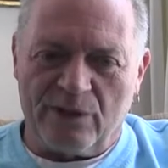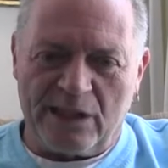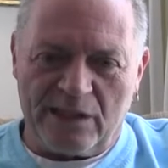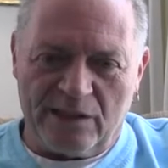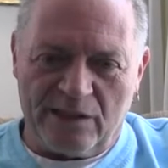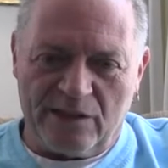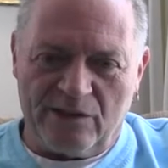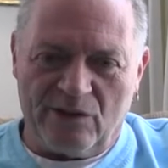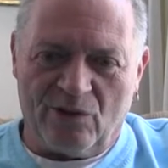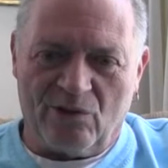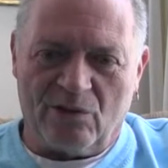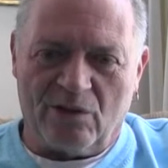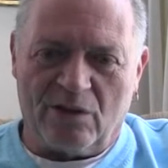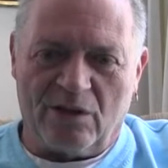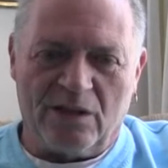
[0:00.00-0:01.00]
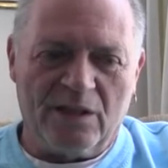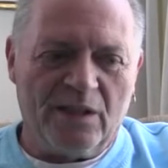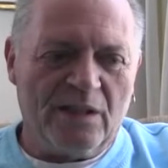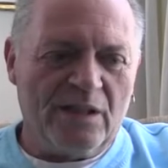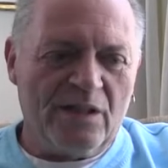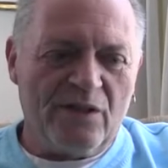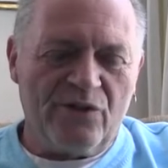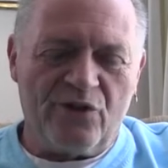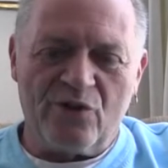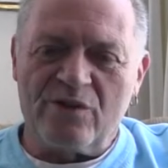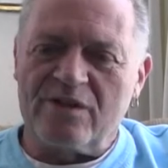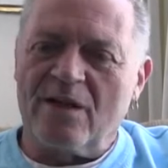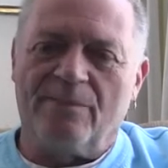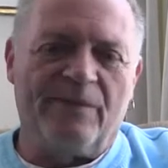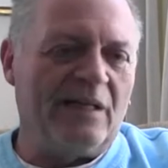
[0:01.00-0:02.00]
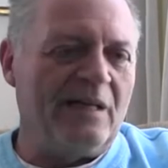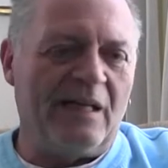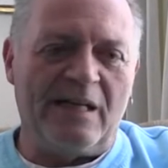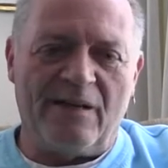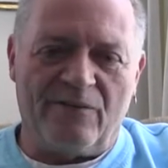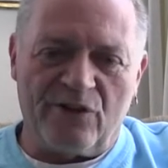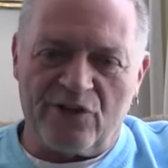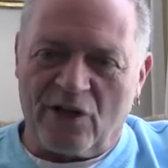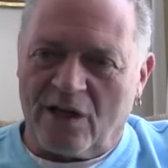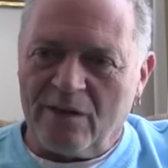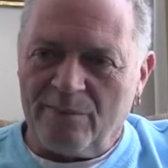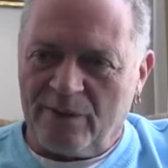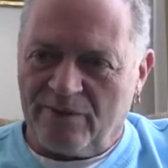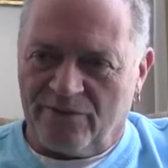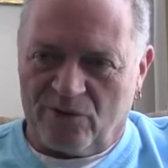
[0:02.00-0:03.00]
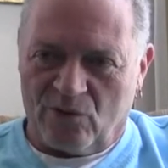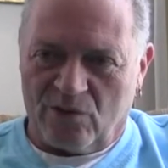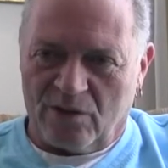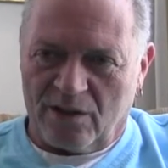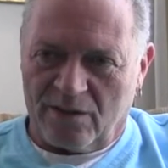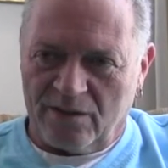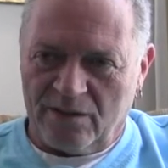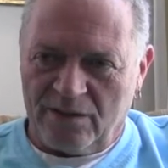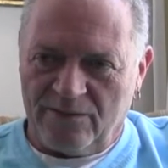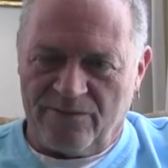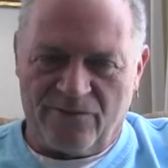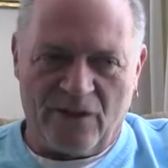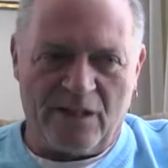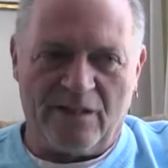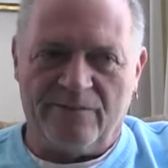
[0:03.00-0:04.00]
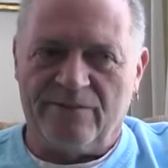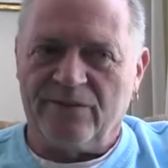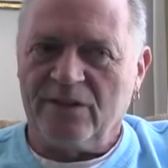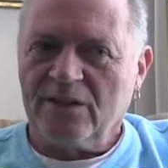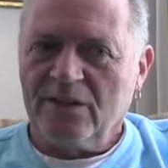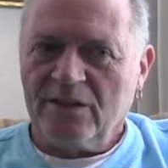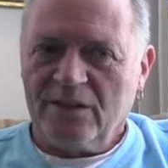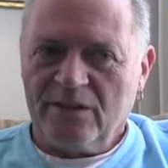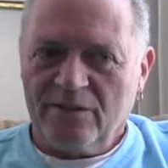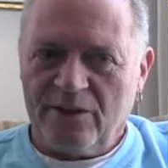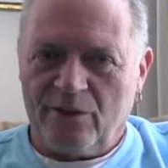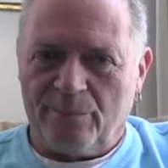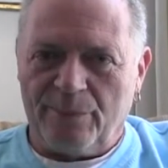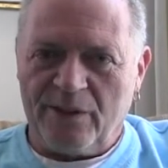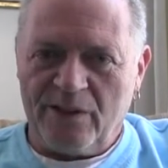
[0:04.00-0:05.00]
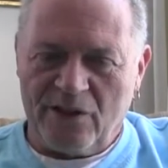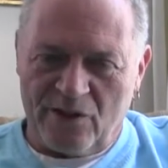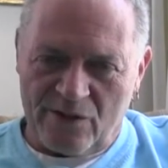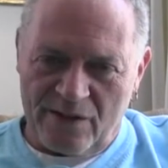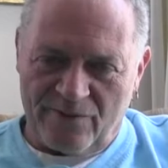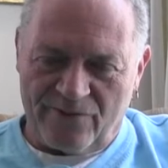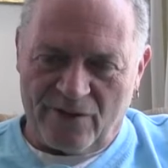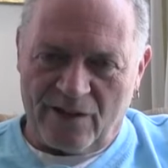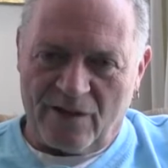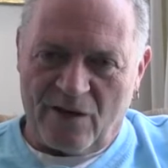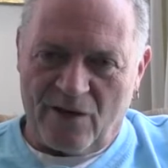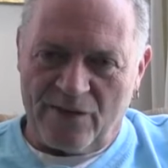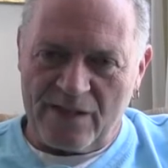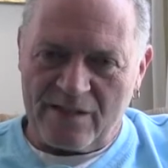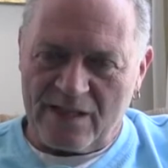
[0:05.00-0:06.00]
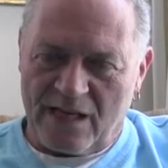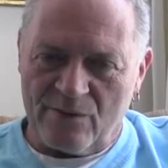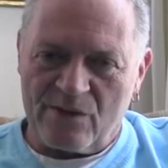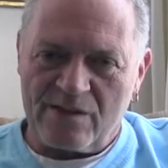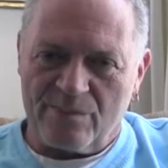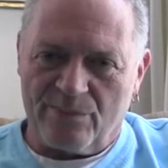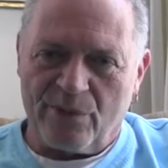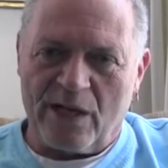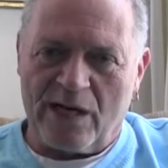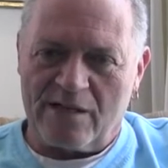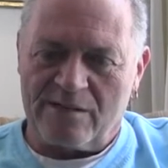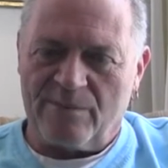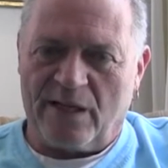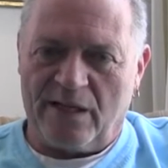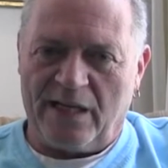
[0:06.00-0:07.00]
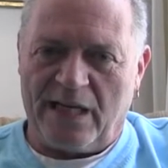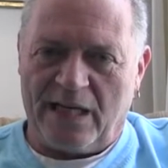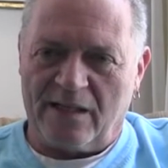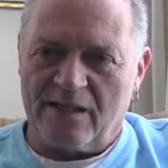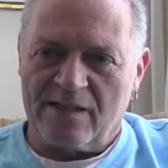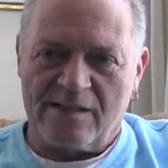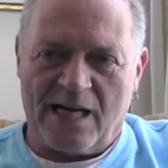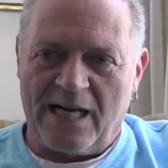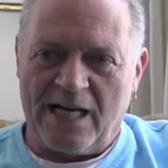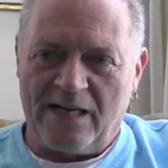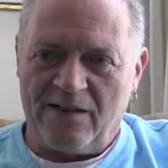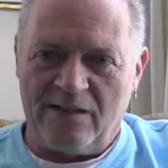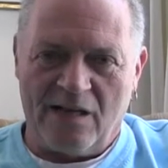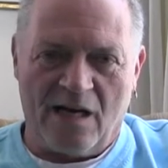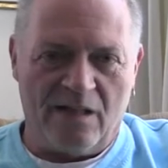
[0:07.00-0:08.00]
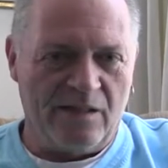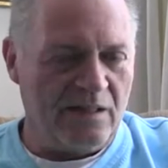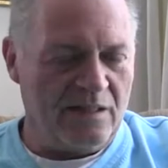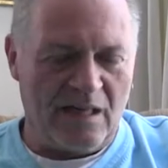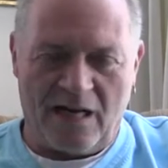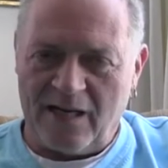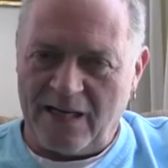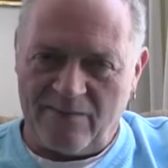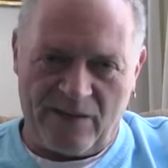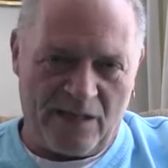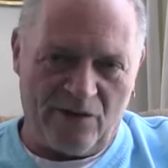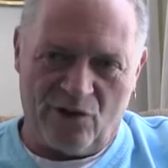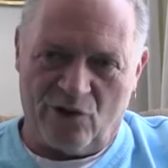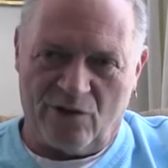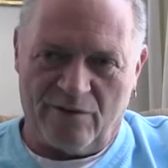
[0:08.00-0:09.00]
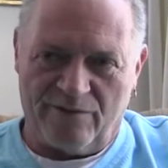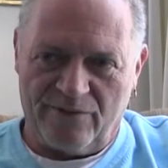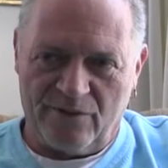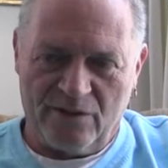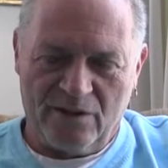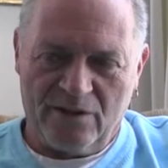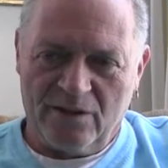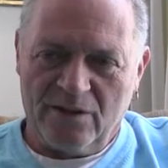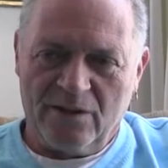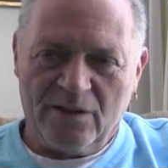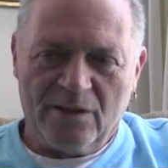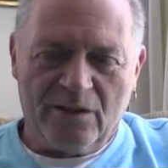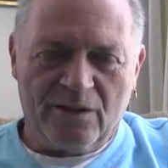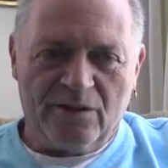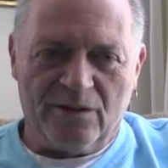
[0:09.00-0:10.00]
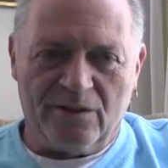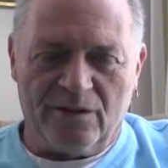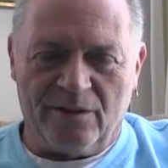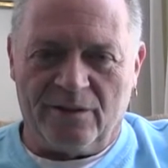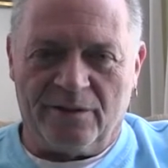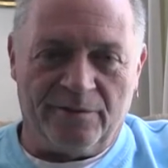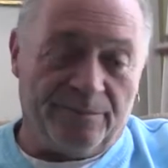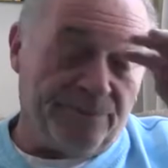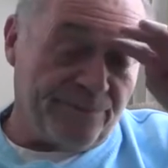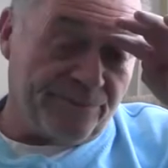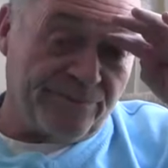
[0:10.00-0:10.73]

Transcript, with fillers: written or do something they'd never done before in front of their peer, in front of all these. I was impressed by that because I had not did not have that nerve.